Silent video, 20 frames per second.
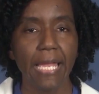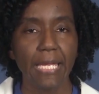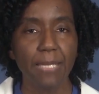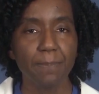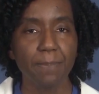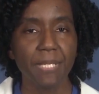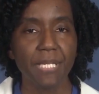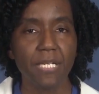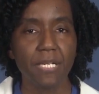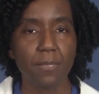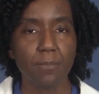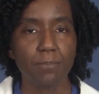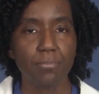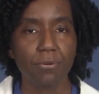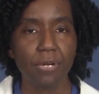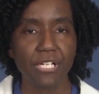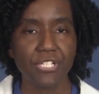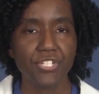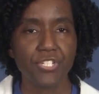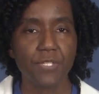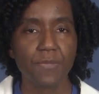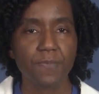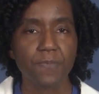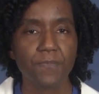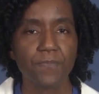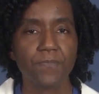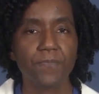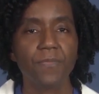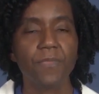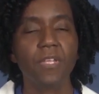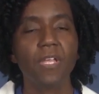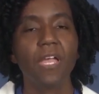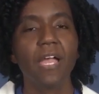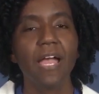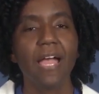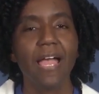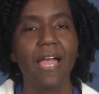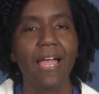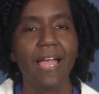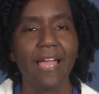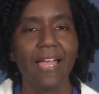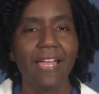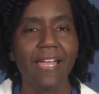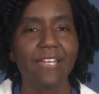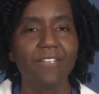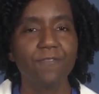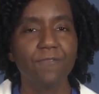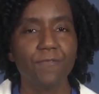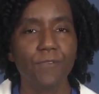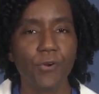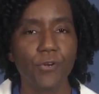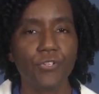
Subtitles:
AP compression, and